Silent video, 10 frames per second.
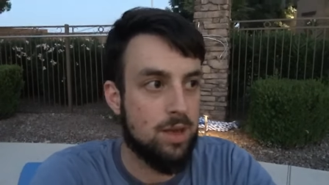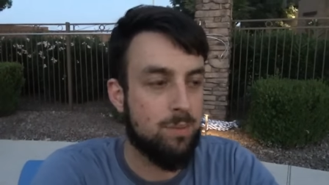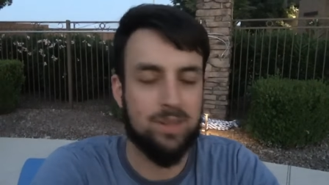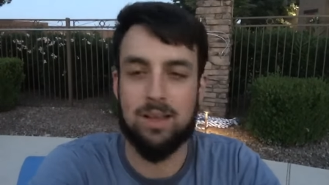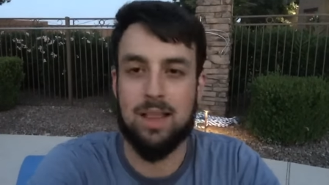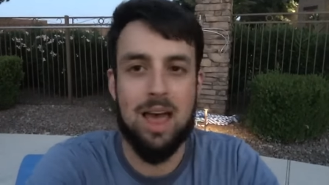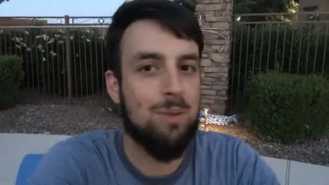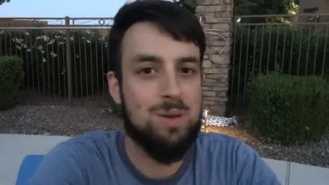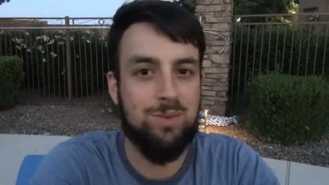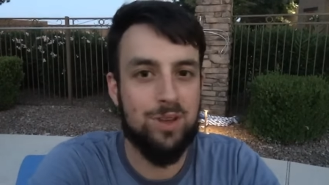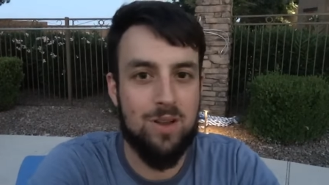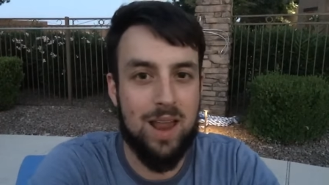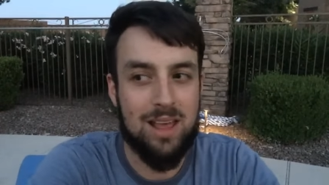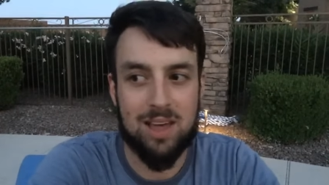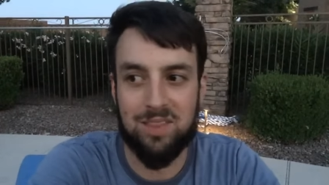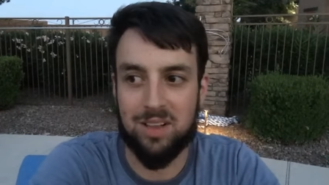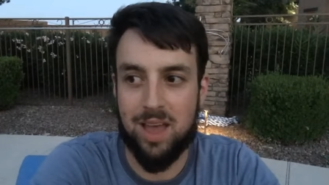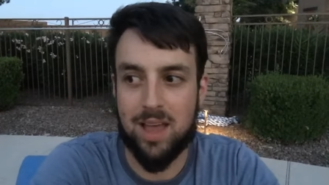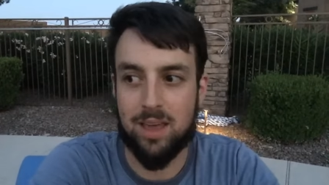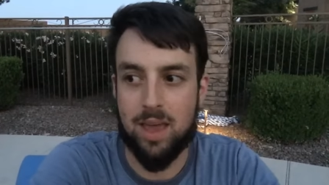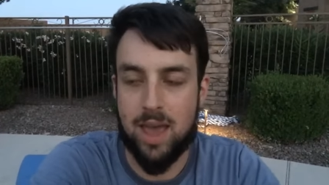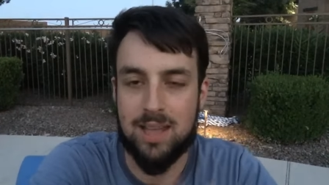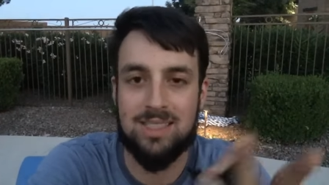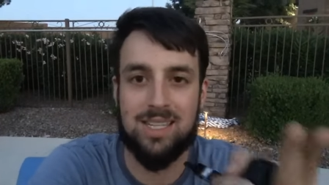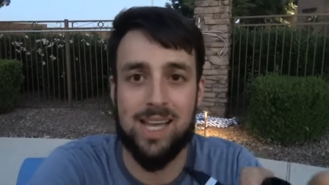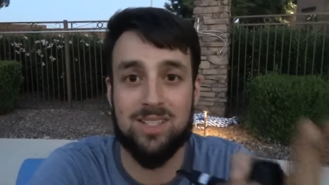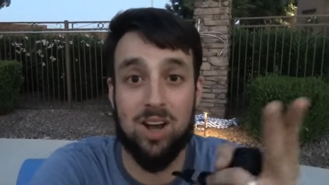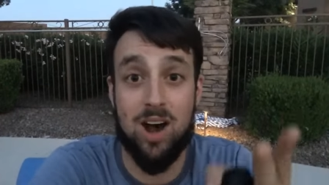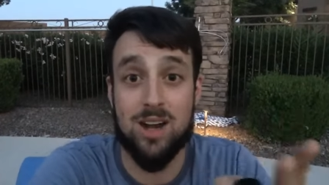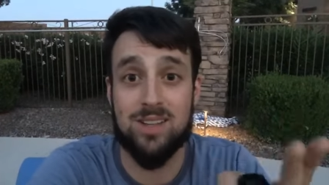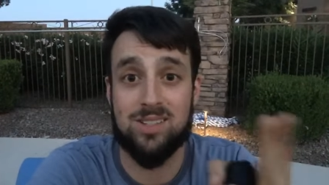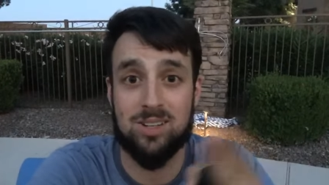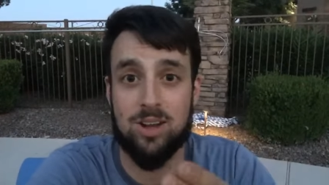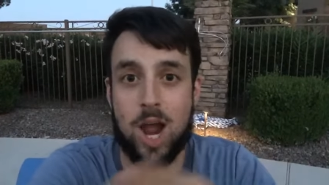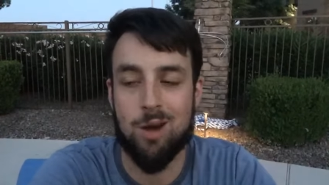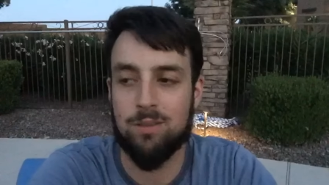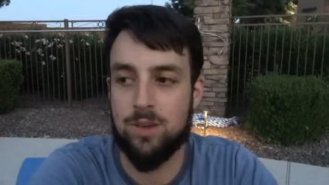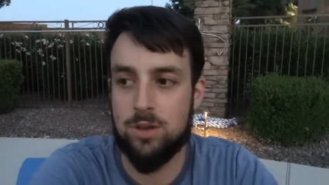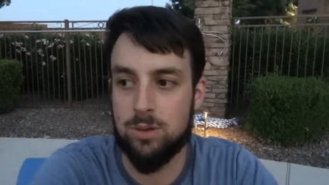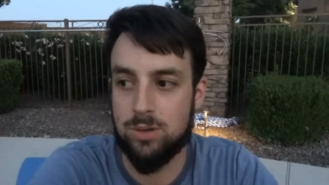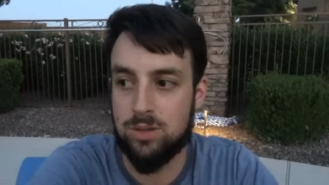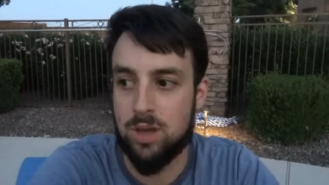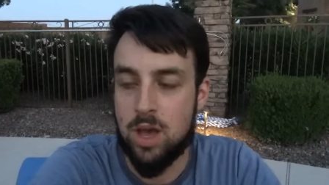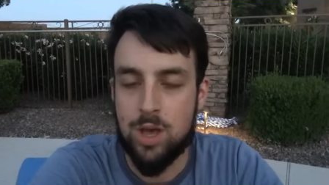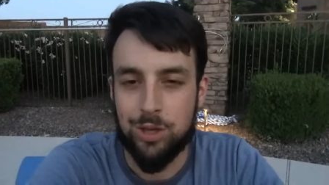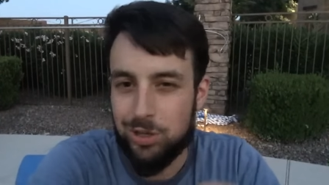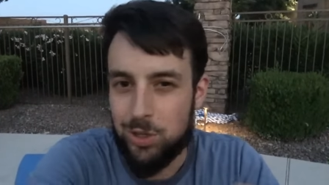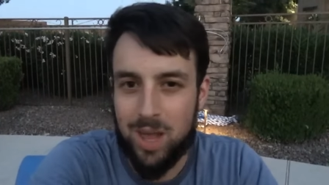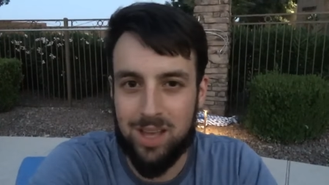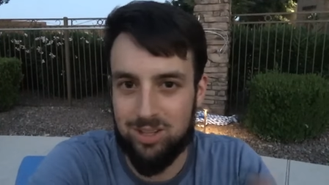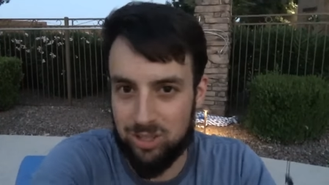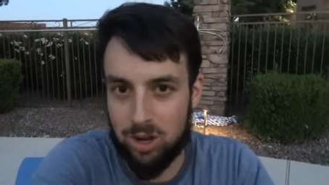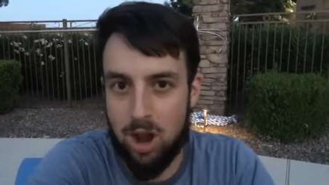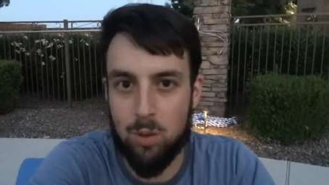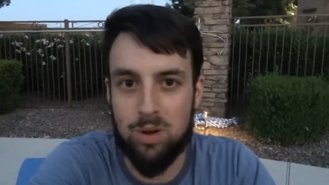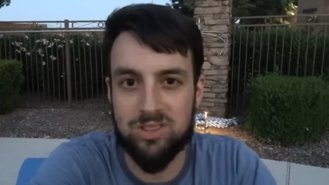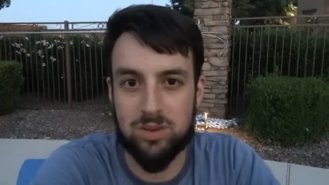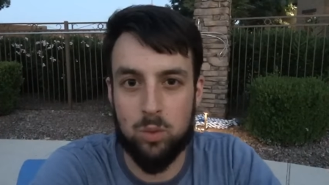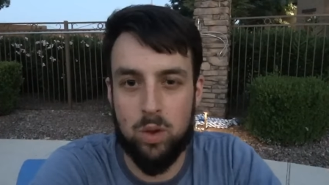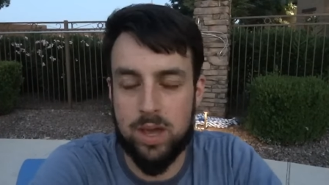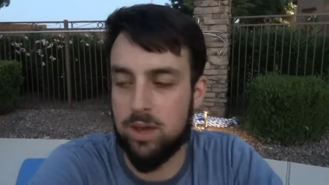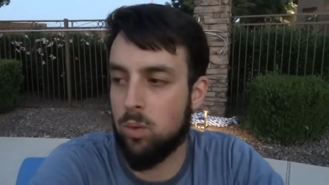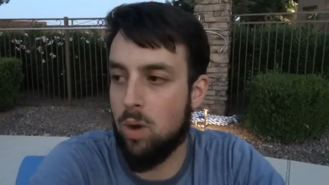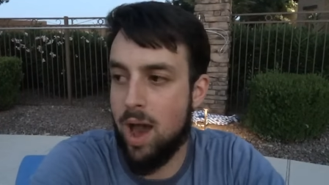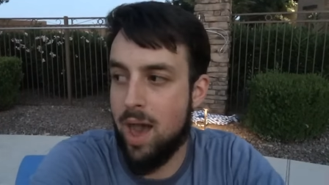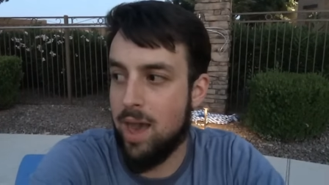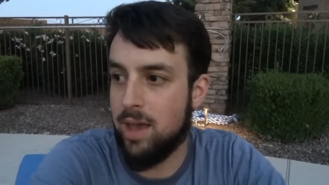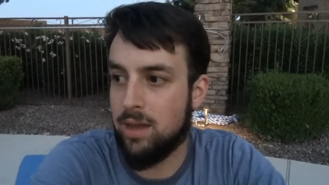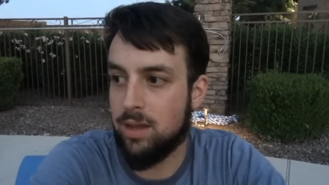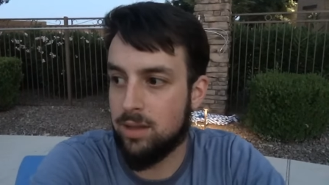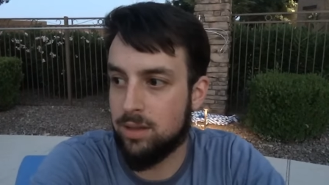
But a lot of people don't like that. They're like, it says honest cigar reviews. You do like a cigar once a week. Why,